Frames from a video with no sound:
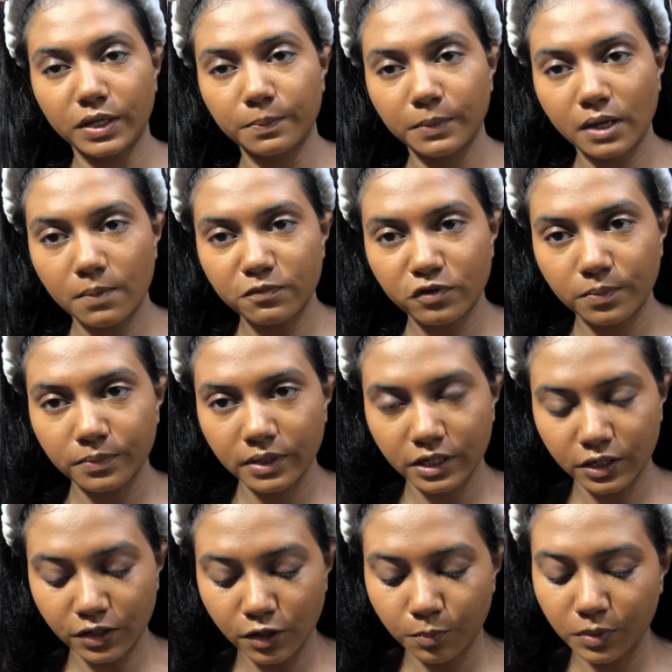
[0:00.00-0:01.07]
me up from
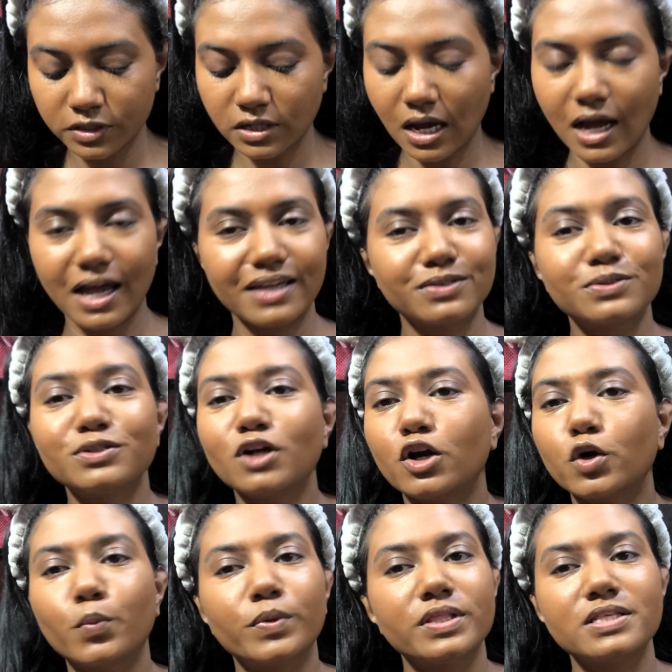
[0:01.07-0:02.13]
here, but I could not
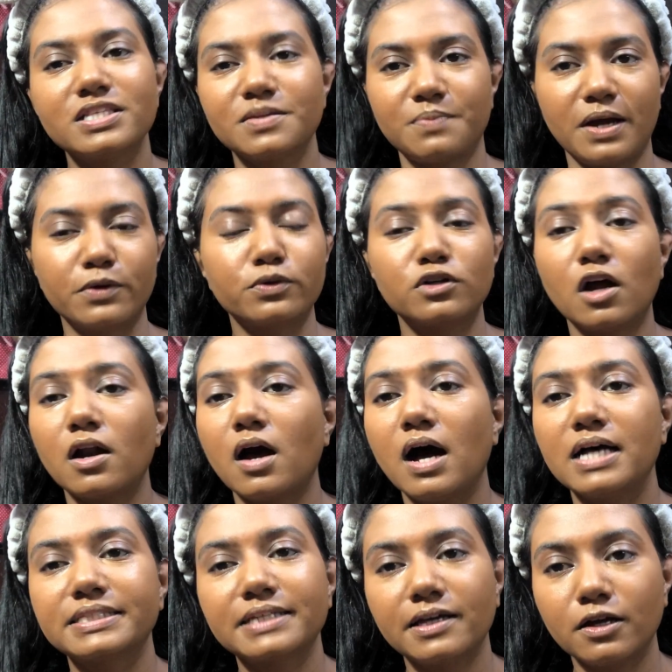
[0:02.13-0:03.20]
open the zip. I could not
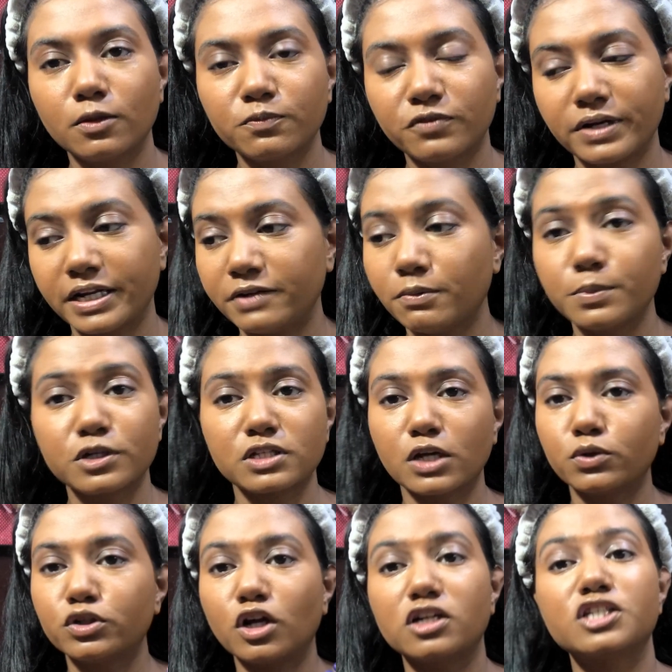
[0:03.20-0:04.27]
ask help for anyone because I
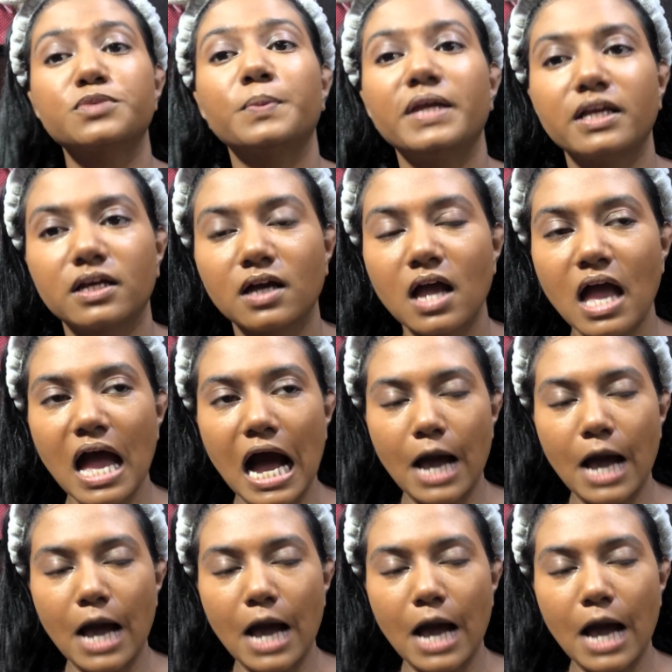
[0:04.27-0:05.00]
could not speak. I